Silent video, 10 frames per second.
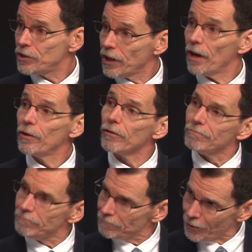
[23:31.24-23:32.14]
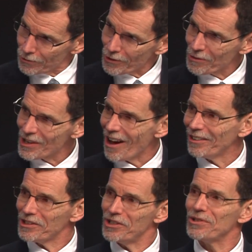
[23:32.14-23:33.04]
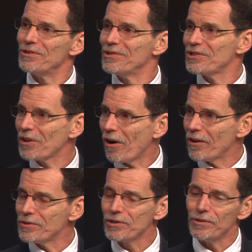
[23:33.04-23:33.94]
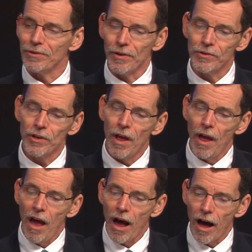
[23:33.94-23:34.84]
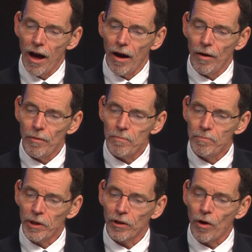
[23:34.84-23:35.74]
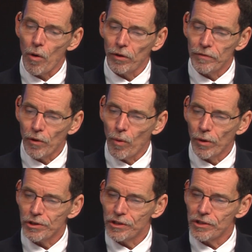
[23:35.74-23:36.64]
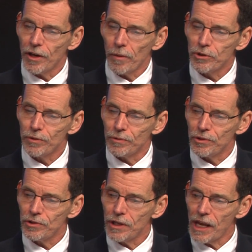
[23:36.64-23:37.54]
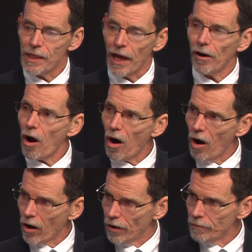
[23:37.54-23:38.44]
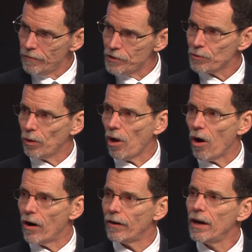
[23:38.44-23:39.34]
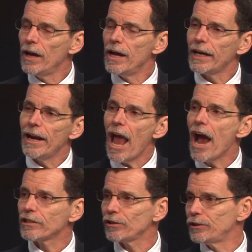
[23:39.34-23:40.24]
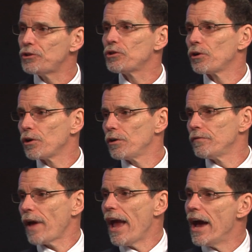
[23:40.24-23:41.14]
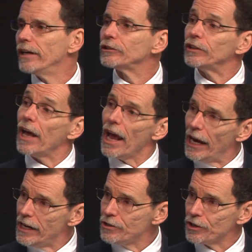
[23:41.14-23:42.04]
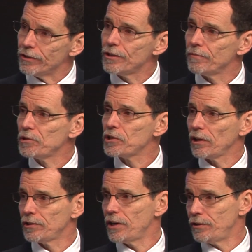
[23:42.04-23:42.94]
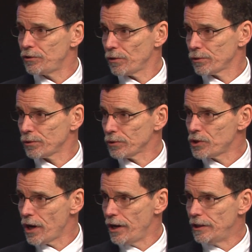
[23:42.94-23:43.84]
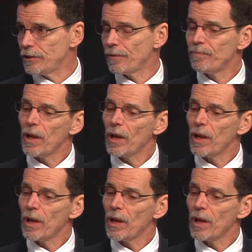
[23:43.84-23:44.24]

together you know, sociology students, art students. Uh, but the goal of the course is to help students see that art, visual art, can actually serve as an agent to facilitate social change.